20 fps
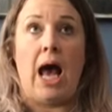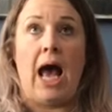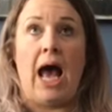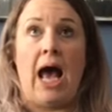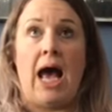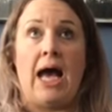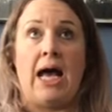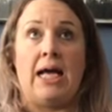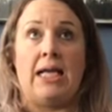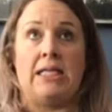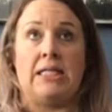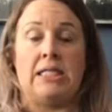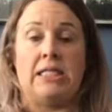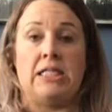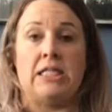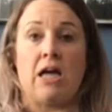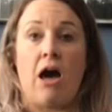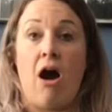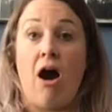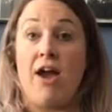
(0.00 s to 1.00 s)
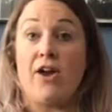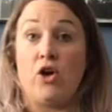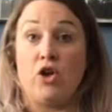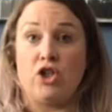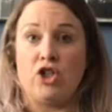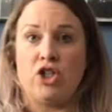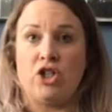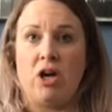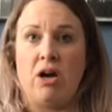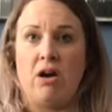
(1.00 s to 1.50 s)
And I
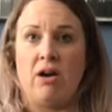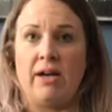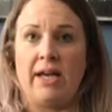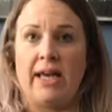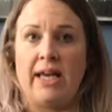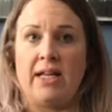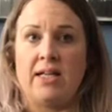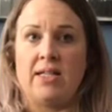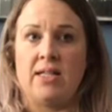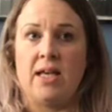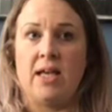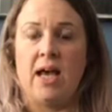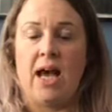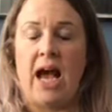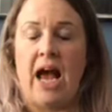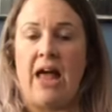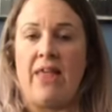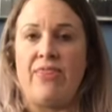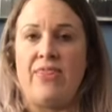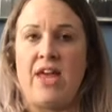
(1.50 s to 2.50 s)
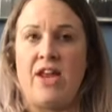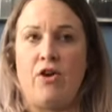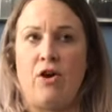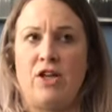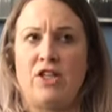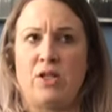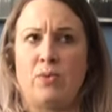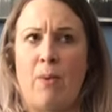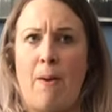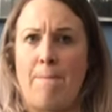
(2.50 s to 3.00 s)
got to target, and then
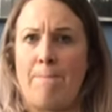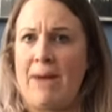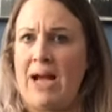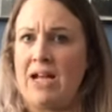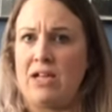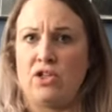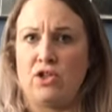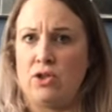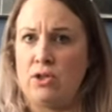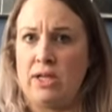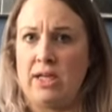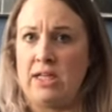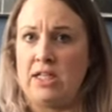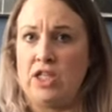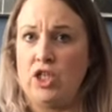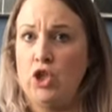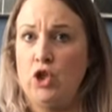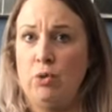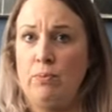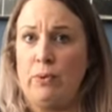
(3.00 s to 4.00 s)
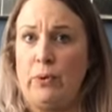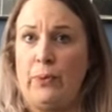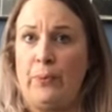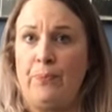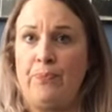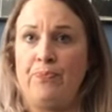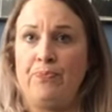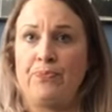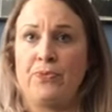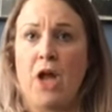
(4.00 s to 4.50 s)
I just went back to eating normal.
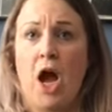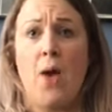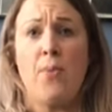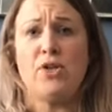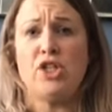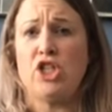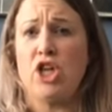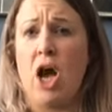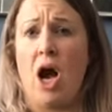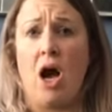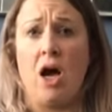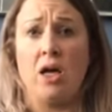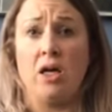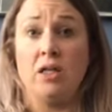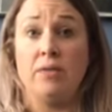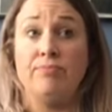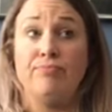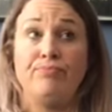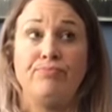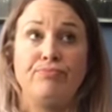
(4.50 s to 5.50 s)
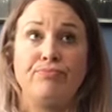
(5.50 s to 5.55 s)
I was young,